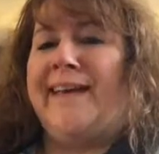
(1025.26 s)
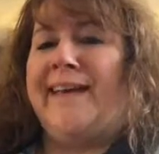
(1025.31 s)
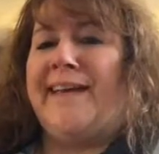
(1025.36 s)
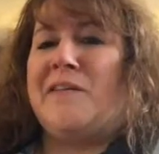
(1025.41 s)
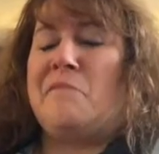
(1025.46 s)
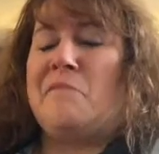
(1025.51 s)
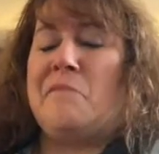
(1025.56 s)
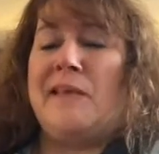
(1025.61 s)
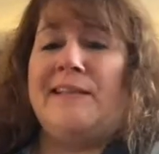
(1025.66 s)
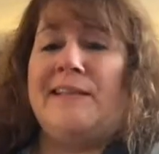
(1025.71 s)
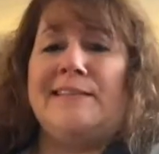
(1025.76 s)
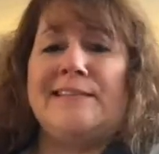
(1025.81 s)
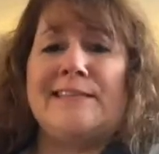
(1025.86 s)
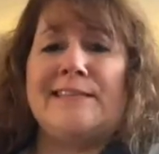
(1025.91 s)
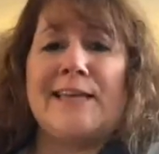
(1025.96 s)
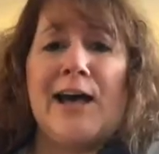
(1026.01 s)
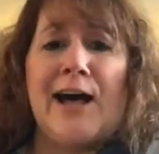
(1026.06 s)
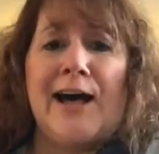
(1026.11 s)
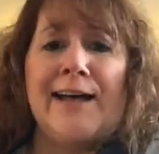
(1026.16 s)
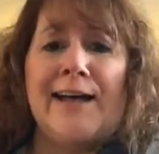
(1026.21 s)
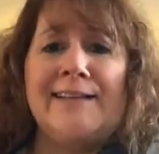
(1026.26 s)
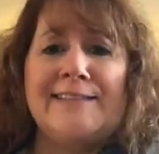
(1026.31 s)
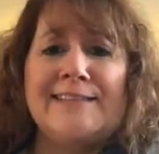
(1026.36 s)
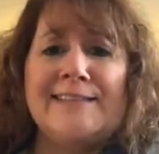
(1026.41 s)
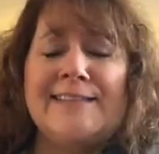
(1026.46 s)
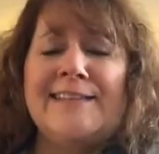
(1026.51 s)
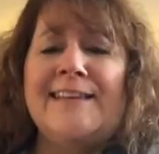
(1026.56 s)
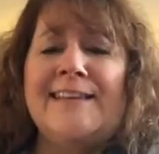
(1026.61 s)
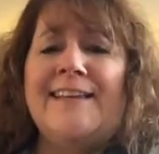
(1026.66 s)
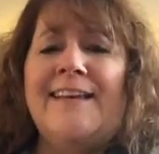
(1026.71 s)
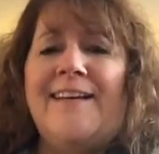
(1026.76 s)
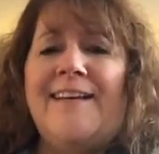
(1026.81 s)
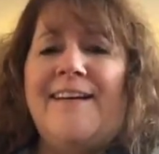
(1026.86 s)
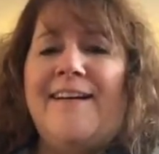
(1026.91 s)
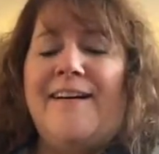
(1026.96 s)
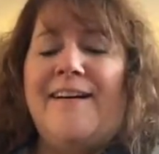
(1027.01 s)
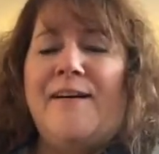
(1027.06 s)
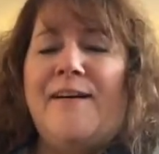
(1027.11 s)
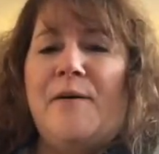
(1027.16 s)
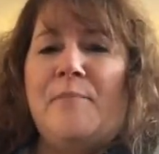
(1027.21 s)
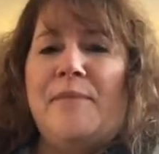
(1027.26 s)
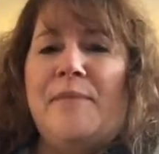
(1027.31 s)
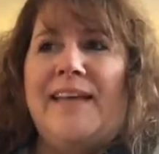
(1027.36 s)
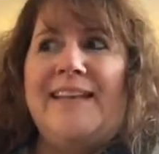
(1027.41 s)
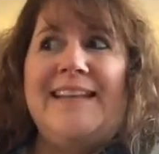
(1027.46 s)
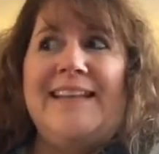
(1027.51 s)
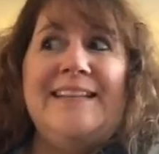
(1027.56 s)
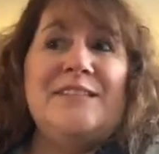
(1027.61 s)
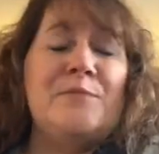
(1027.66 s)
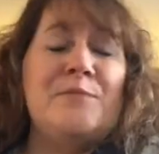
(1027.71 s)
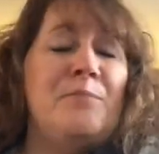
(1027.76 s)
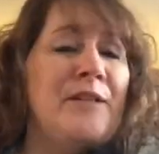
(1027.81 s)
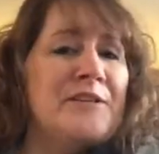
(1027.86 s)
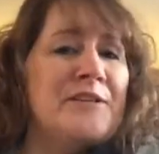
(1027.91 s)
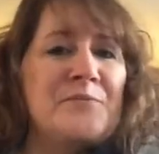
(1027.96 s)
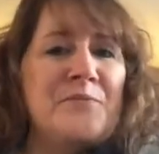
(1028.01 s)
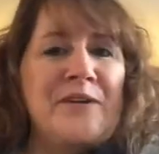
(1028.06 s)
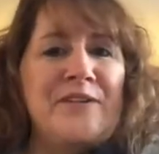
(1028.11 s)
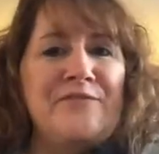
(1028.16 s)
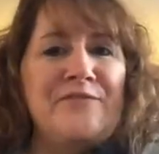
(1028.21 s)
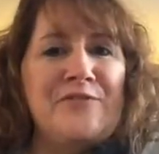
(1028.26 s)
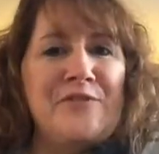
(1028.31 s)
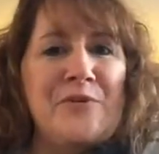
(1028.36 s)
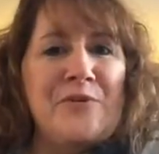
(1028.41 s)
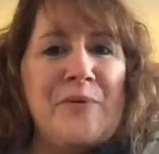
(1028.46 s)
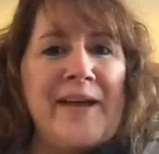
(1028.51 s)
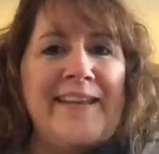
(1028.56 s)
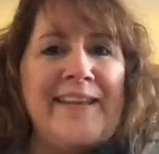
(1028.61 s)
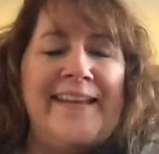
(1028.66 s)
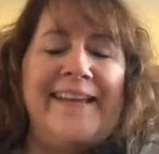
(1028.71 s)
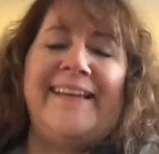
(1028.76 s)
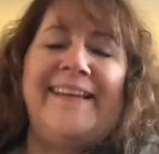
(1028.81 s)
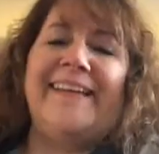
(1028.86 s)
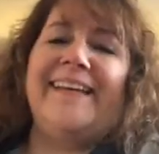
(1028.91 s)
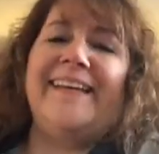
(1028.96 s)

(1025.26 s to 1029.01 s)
and meets Scott, and needs a +1 for the wedding,